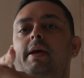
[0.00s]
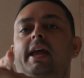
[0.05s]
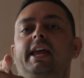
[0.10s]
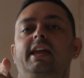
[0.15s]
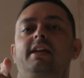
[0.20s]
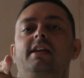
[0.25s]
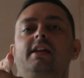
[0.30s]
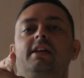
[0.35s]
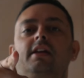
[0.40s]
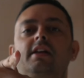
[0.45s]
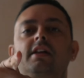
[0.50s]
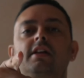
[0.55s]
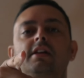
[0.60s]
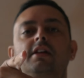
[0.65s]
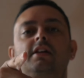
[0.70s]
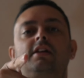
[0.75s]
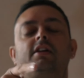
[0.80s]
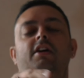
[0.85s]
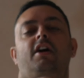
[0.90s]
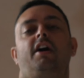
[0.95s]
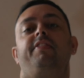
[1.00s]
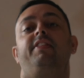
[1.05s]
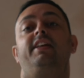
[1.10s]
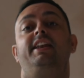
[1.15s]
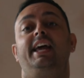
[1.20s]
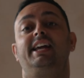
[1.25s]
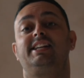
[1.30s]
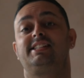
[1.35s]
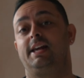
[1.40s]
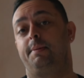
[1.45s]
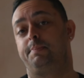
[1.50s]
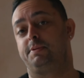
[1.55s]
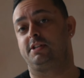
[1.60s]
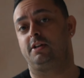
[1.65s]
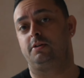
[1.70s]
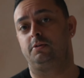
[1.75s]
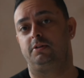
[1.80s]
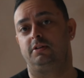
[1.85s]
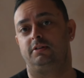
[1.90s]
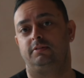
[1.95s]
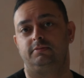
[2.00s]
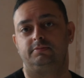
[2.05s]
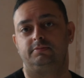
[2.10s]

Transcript: me on the next episode.